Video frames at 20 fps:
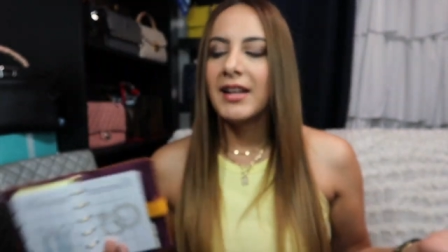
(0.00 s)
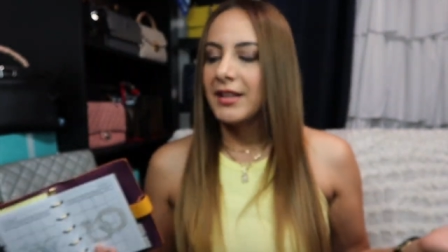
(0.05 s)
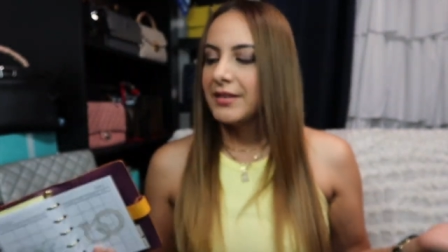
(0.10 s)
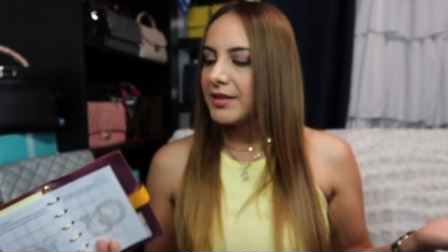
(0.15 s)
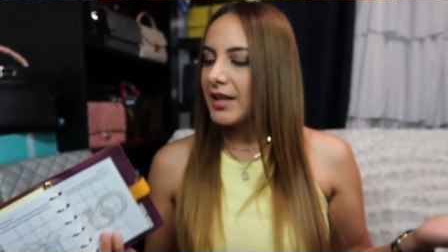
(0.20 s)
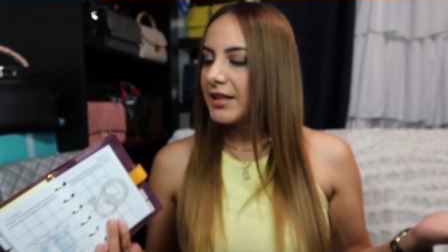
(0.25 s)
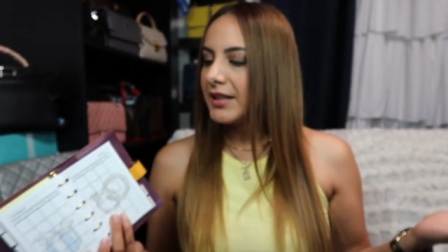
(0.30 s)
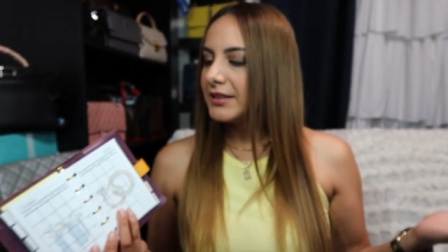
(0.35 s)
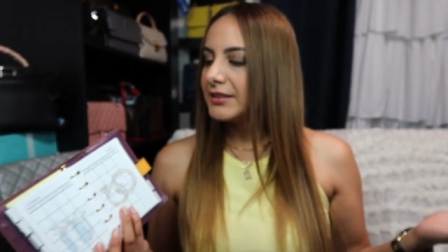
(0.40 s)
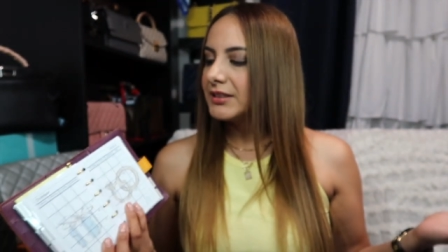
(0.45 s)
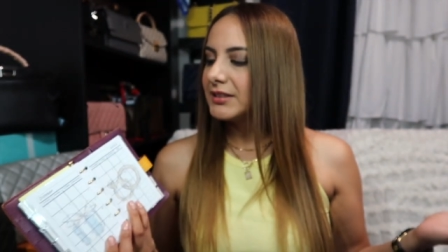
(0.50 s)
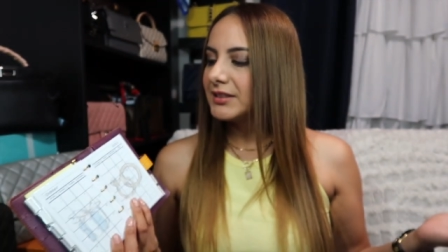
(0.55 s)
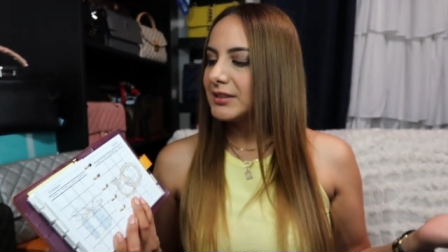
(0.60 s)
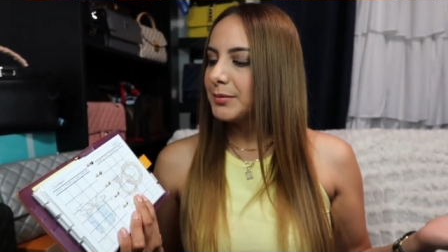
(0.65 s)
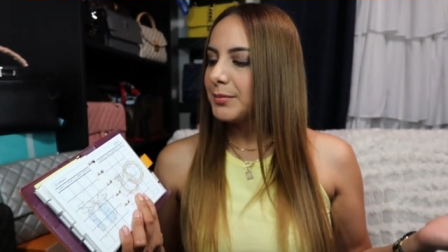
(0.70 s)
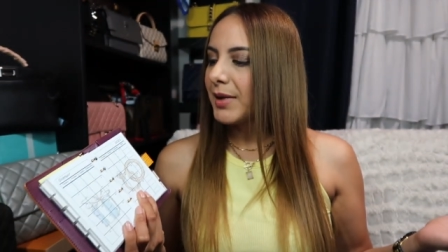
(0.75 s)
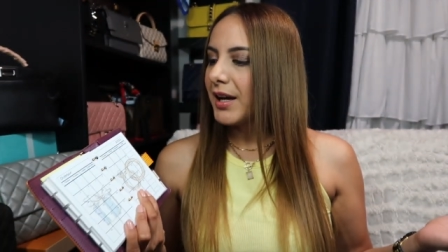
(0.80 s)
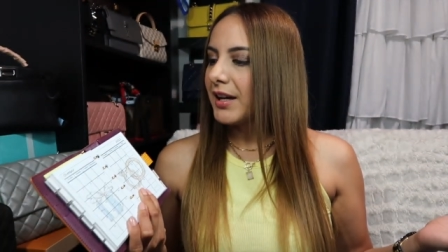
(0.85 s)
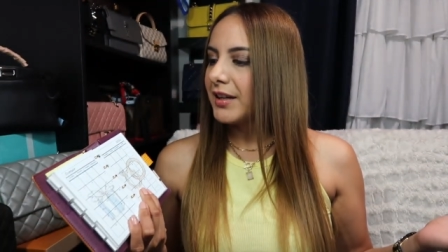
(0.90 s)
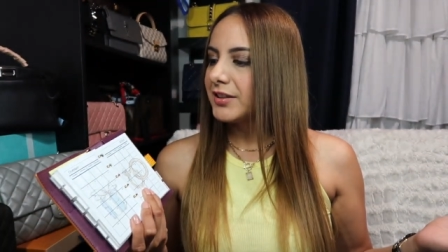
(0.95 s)
then it
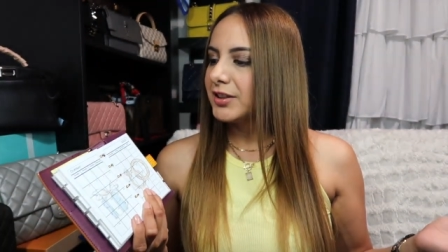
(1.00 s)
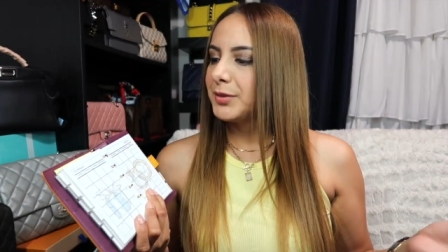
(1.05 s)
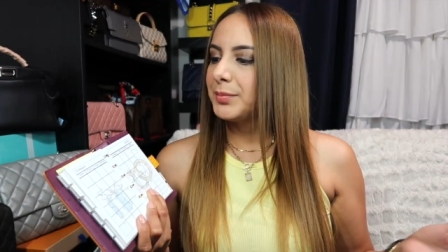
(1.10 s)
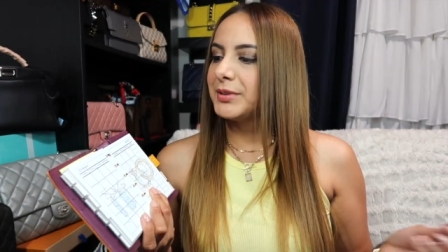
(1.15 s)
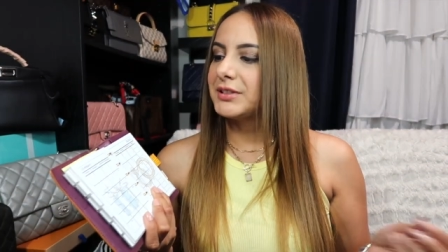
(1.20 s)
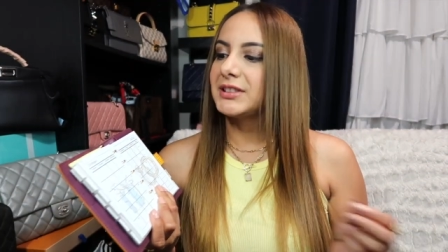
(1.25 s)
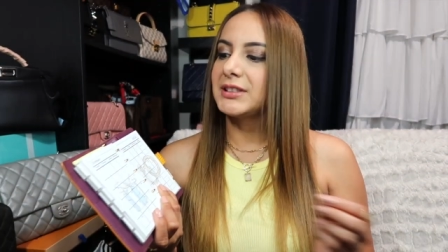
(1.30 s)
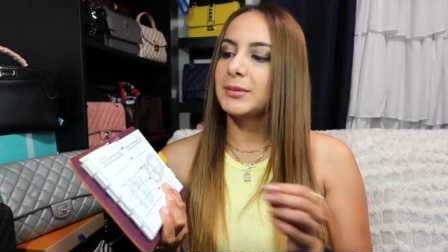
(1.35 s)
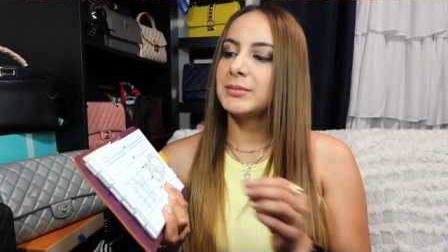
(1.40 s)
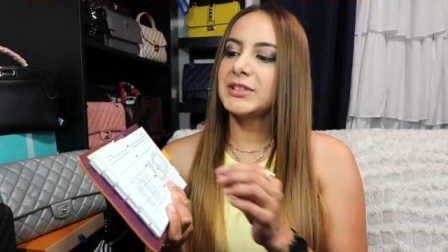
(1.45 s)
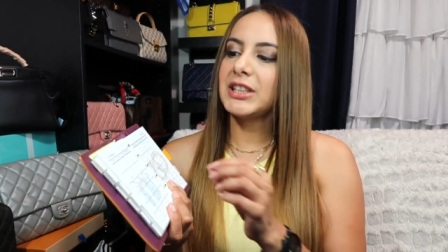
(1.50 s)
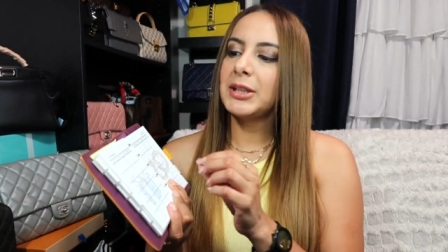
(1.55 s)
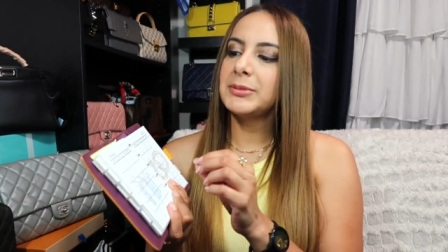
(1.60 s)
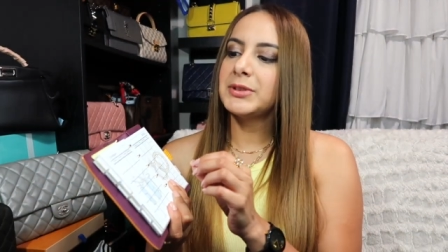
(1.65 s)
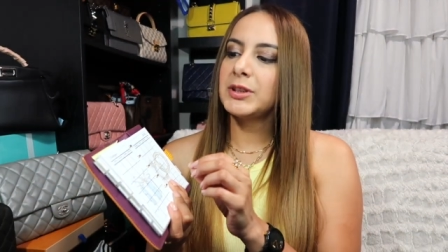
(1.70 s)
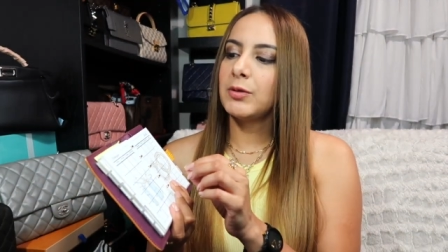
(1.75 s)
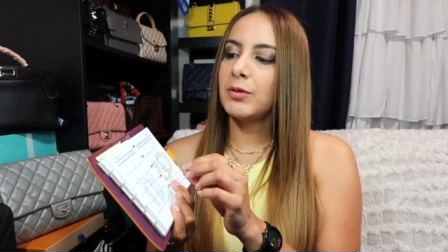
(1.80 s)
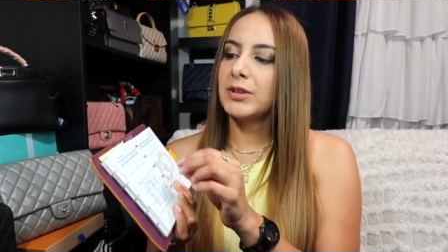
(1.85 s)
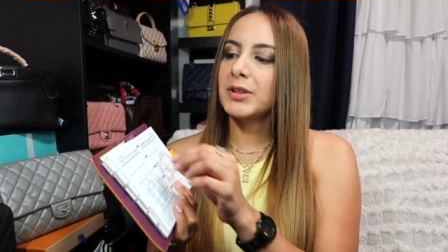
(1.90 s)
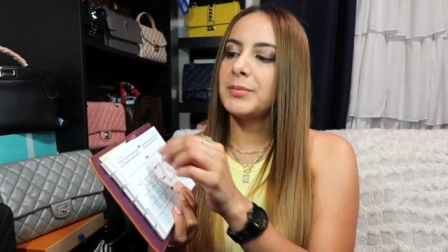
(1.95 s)
doesn't matter. But
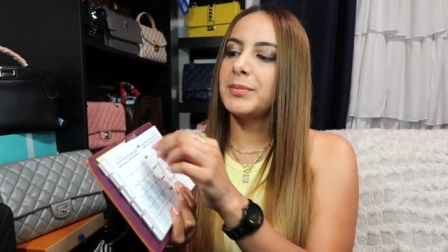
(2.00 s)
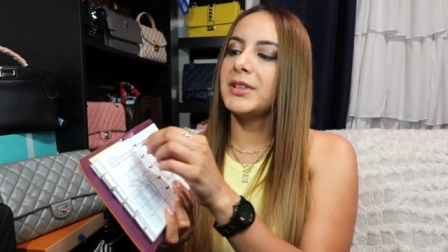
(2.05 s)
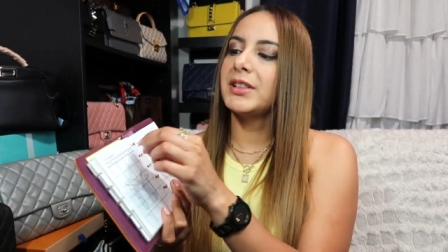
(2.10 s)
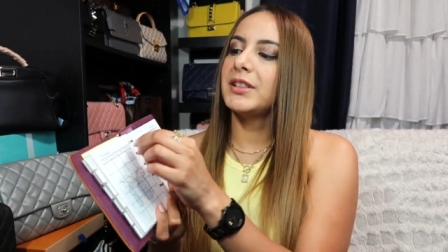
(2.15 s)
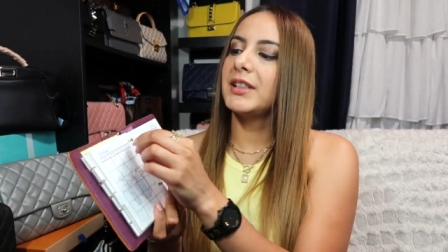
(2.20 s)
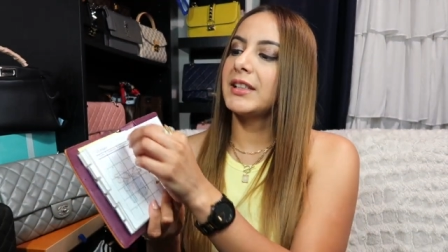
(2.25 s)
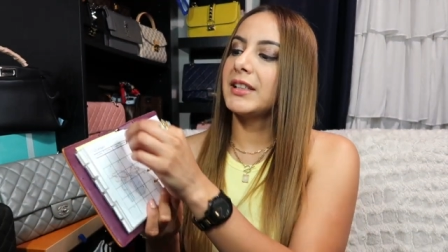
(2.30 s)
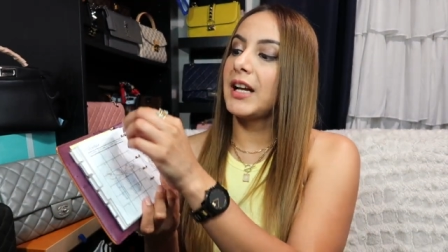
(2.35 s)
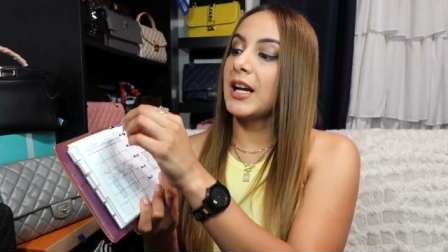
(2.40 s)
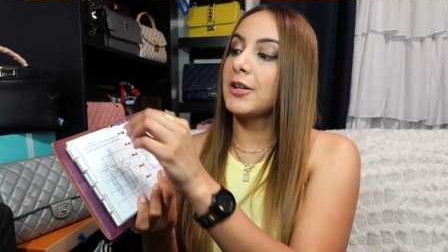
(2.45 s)
sometimes I want to be like,